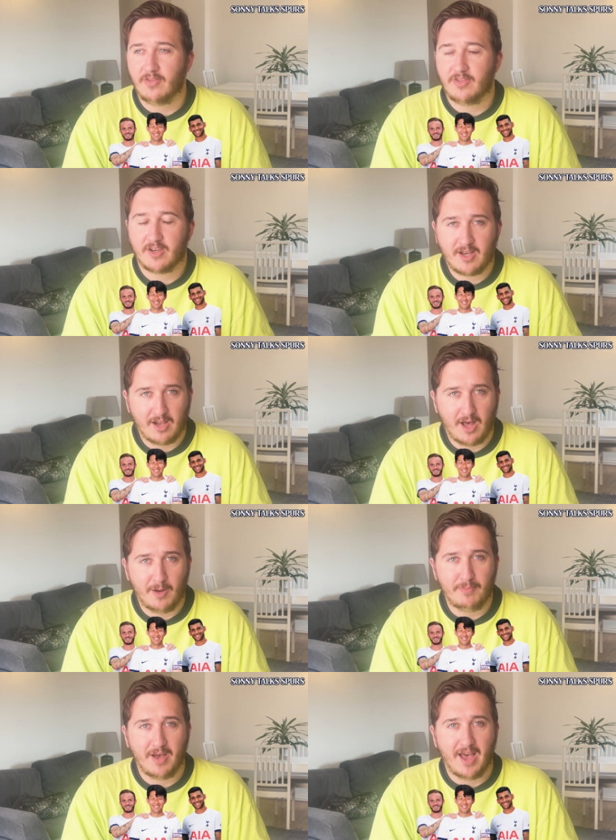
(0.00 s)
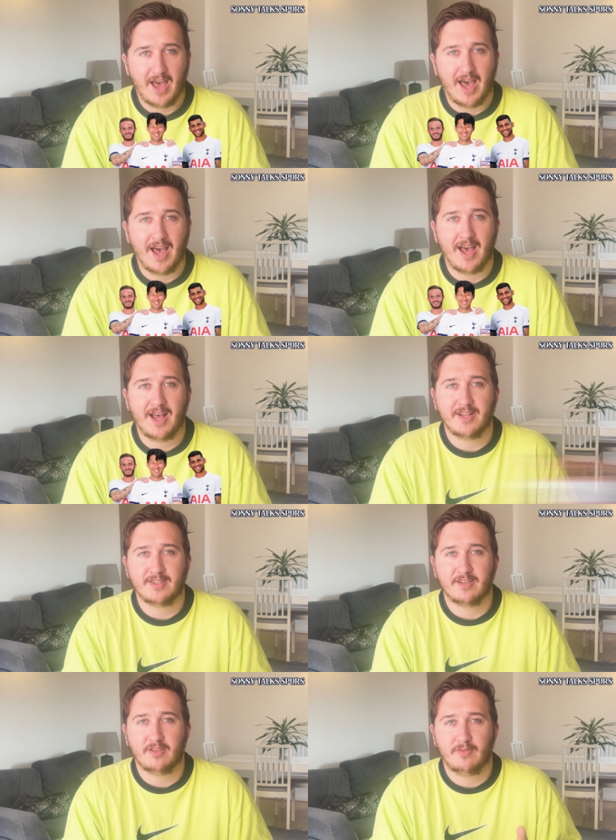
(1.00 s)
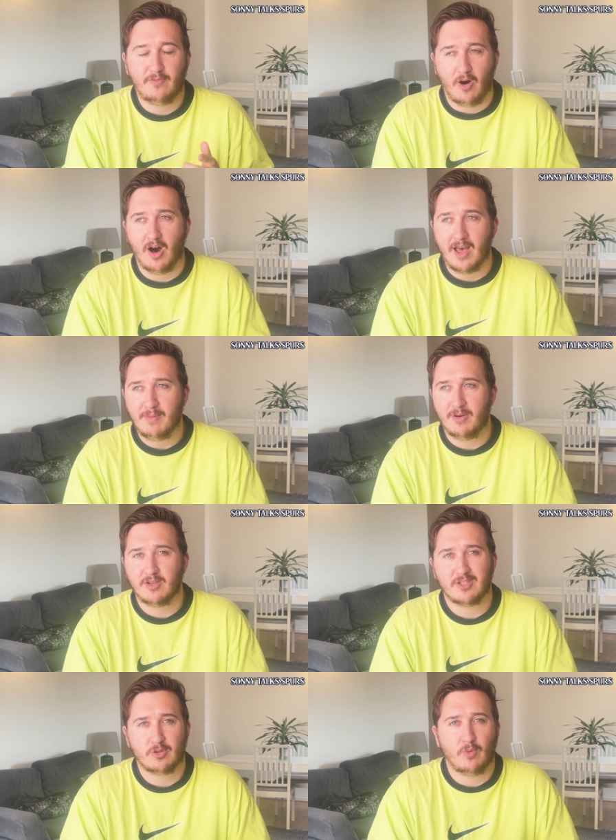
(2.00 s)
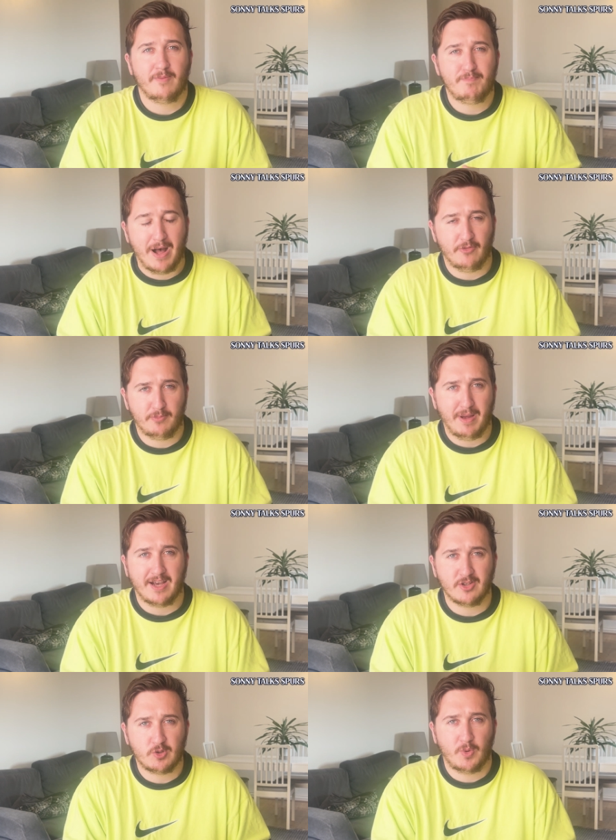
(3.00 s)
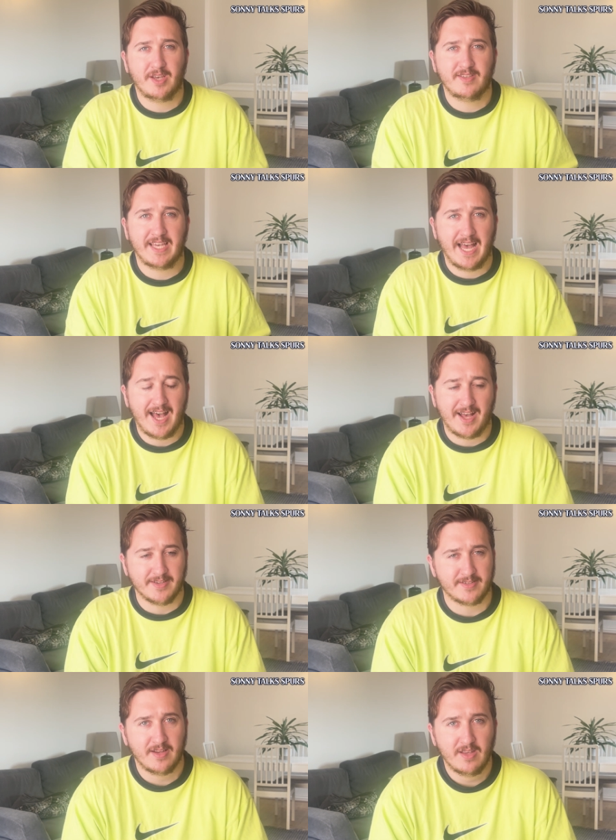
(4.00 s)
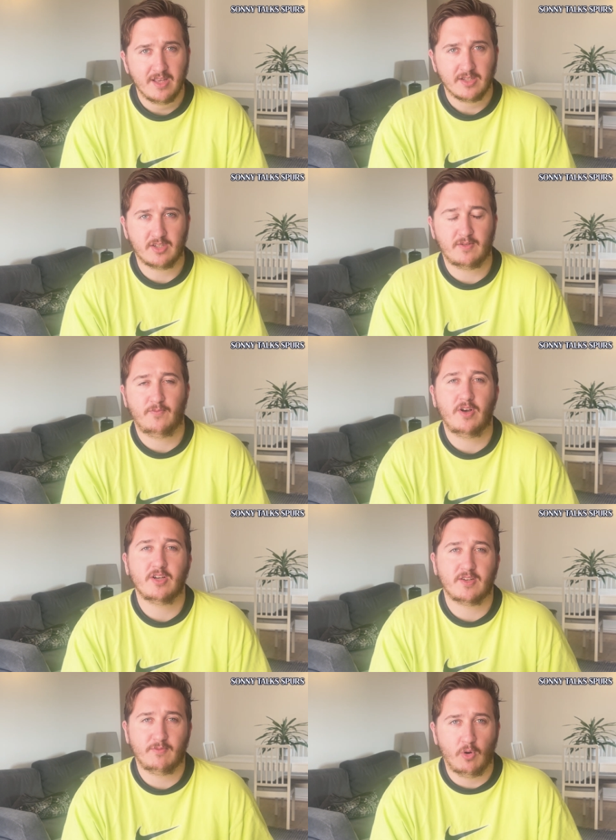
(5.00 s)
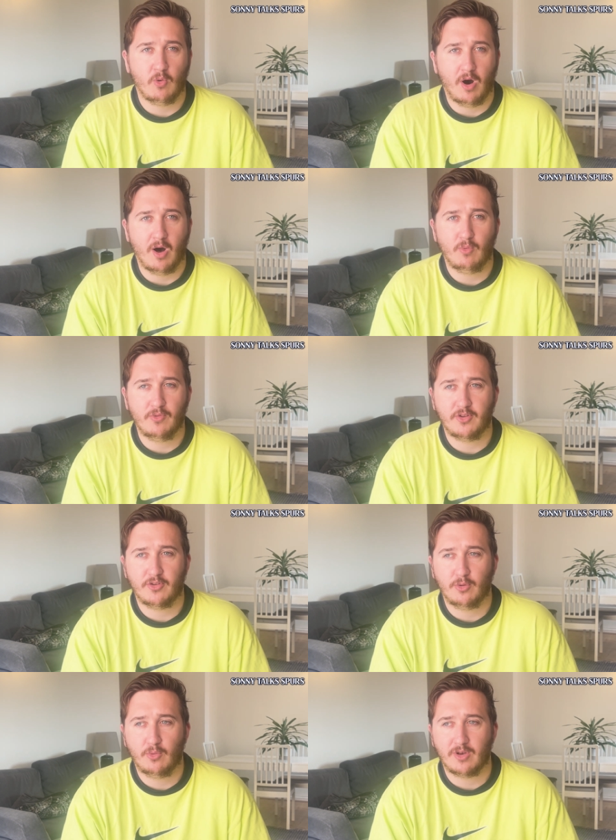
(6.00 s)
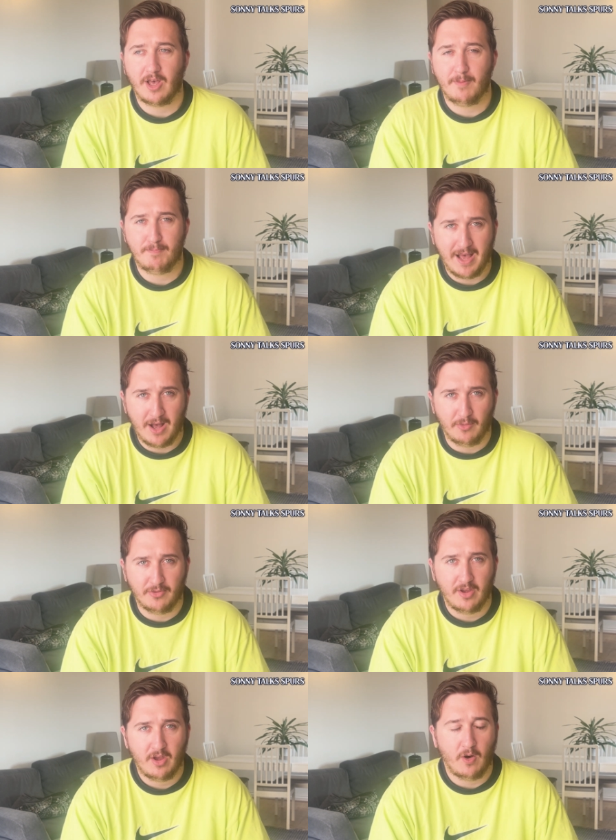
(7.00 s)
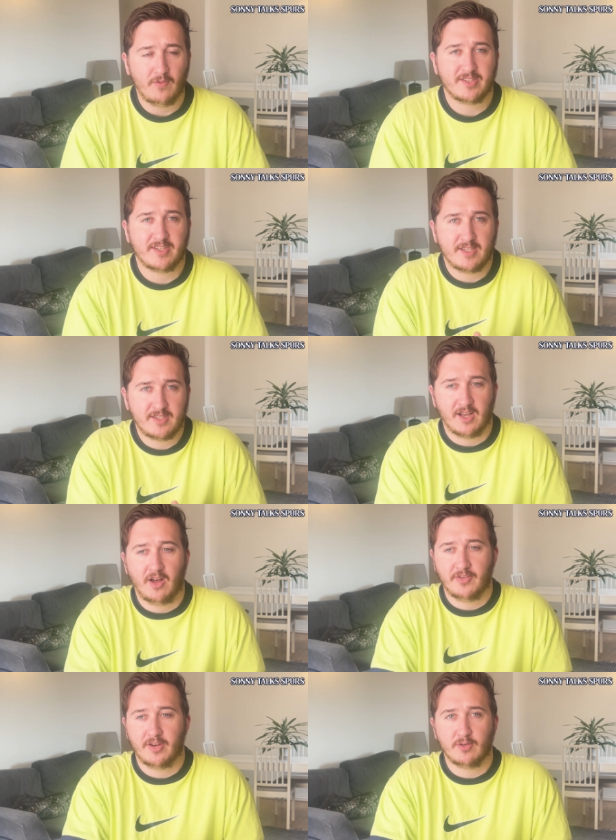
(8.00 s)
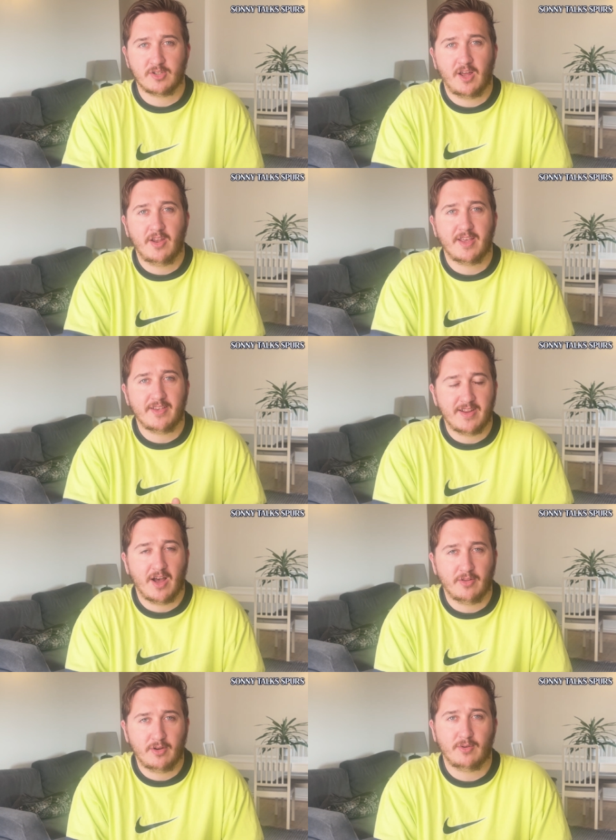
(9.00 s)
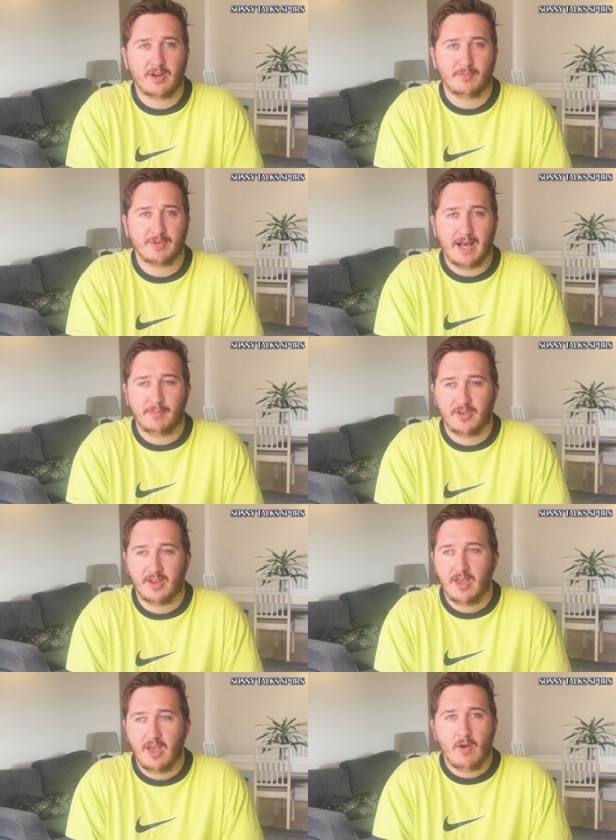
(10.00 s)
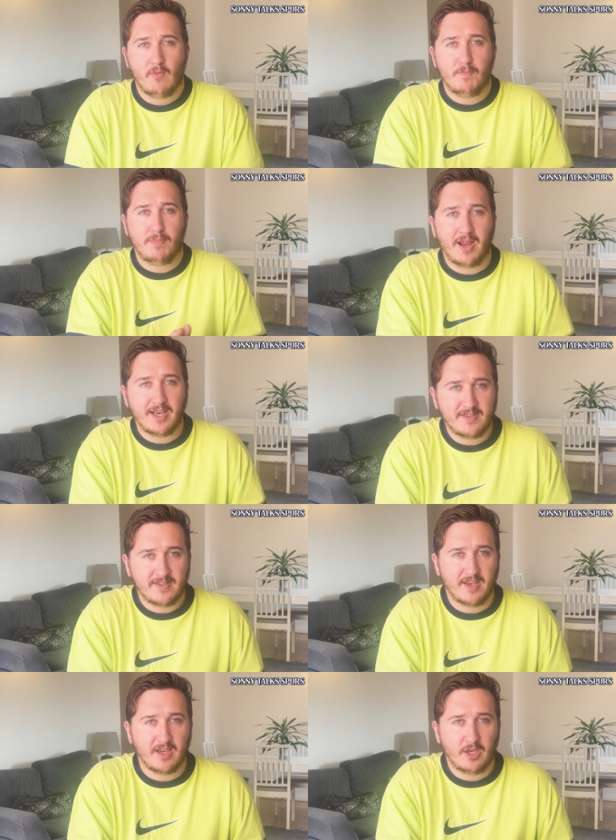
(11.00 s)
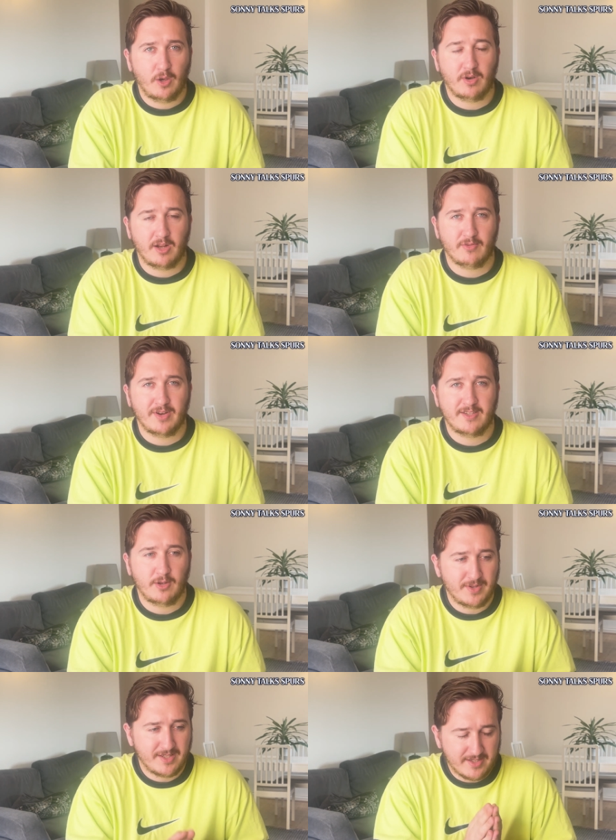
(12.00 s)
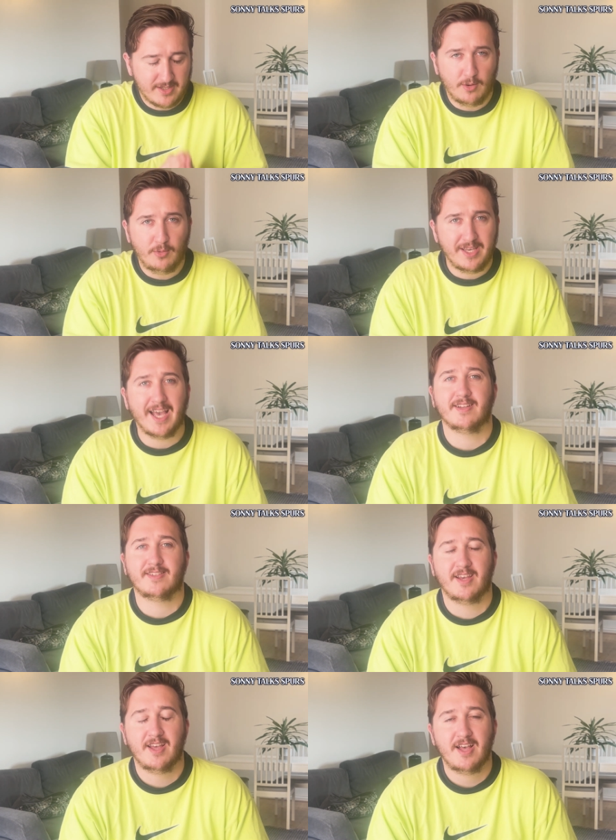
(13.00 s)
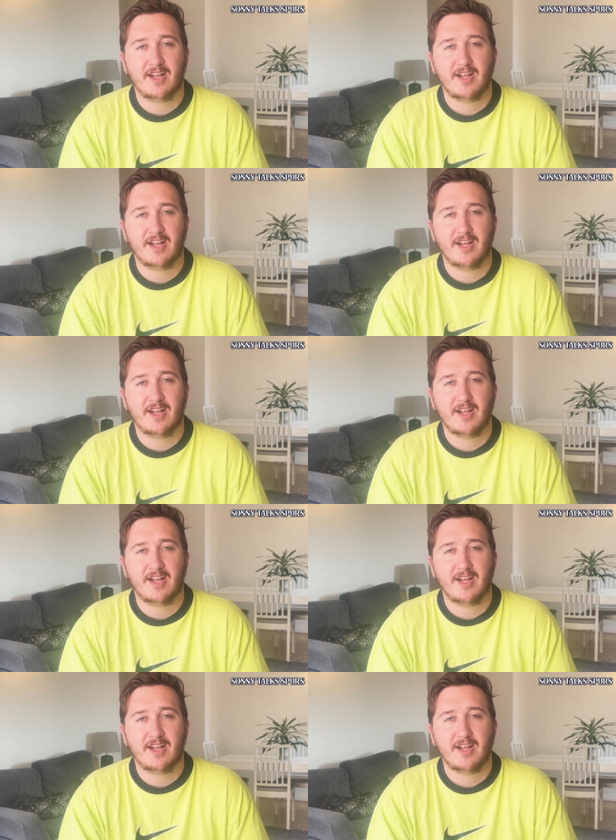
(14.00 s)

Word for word: the club and the vibe has sort of bounced back as quick as it has. So first of all, I want to talk about, obviously, Son. You know, Son is now the new club captain, replacing Hugo Lloris, who is still yet